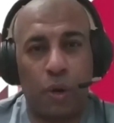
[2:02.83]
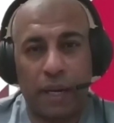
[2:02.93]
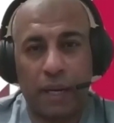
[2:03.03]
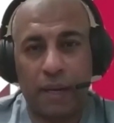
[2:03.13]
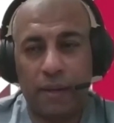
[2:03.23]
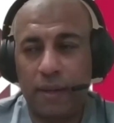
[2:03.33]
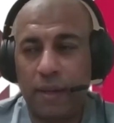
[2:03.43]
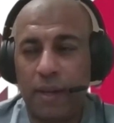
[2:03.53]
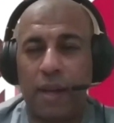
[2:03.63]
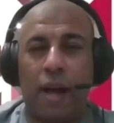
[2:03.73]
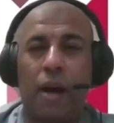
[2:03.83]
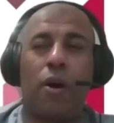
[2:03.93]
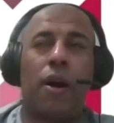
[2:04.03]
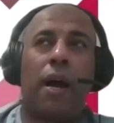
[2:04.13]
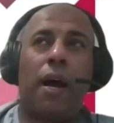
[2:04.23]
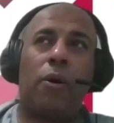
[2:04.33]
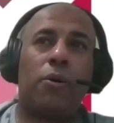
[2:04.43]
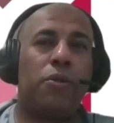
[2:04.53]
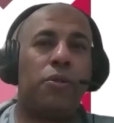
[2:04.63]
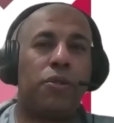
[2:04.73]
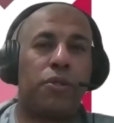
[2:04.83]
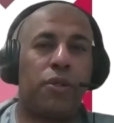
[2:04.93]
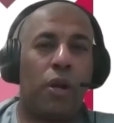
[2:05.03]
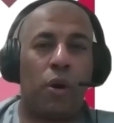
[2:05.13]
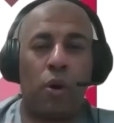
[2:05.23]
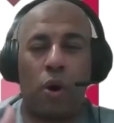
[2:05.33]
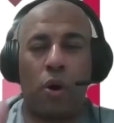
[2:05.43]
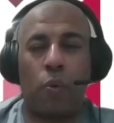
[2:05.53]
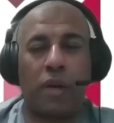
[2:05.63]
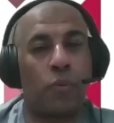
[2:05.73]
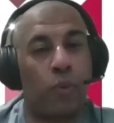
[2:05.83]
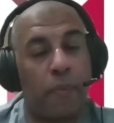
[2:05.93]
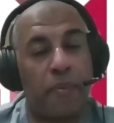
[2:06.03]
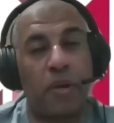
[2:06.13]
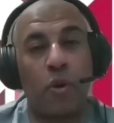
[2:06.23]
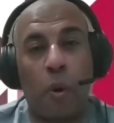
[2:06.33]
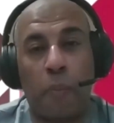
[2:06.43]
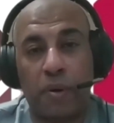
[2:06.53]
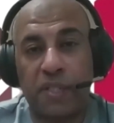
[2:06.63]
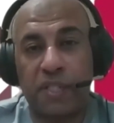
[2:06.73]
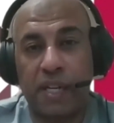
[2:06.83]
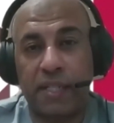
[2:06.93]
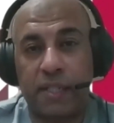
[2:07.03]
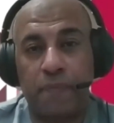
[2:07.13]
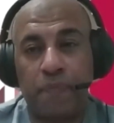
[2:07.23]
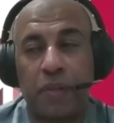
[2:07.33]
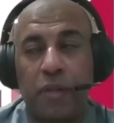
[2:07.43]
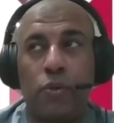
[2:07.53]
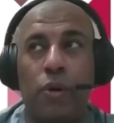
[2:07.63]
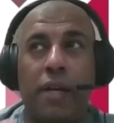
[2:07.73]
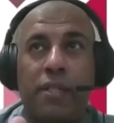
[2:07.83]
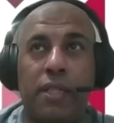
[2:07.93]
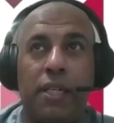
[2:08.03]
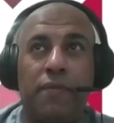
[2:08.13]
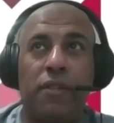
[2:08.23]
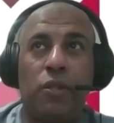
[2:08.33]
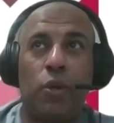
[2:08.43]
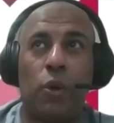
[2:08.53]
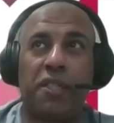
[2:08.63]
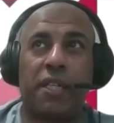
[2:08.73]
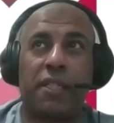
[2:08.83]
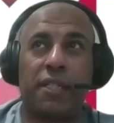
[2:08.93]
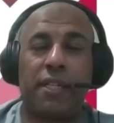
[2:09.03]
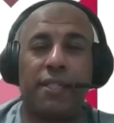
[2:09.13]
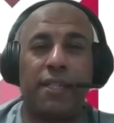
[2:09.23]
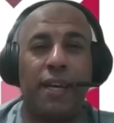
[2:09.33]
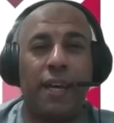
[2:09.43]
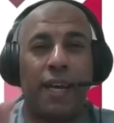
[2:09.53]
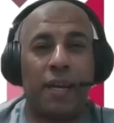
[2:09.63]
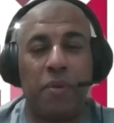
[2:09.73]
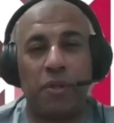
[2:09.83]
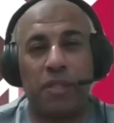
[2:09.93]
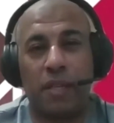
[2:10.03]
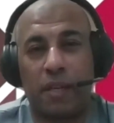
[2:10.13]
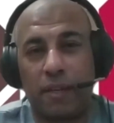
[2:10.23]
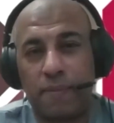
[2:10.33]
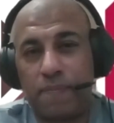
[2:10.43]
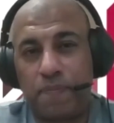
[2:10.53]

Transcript: quick or how slow or what will be your process to achieve your success in music?